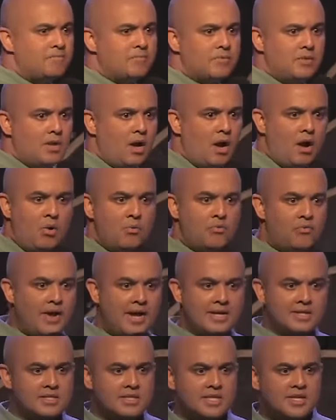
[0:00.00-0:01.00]
No,
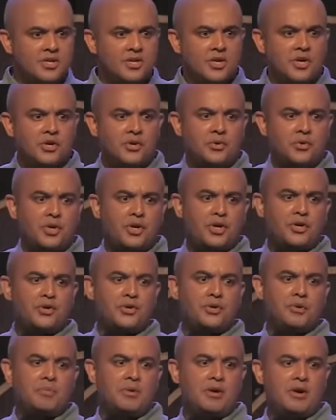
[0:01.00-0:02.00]
fancy. We can
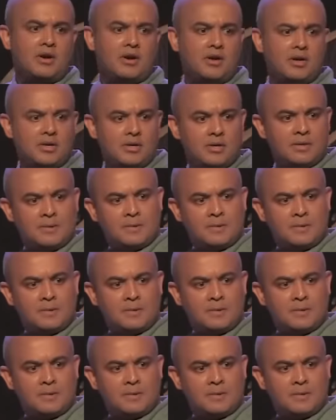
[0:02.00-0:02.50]
Uber.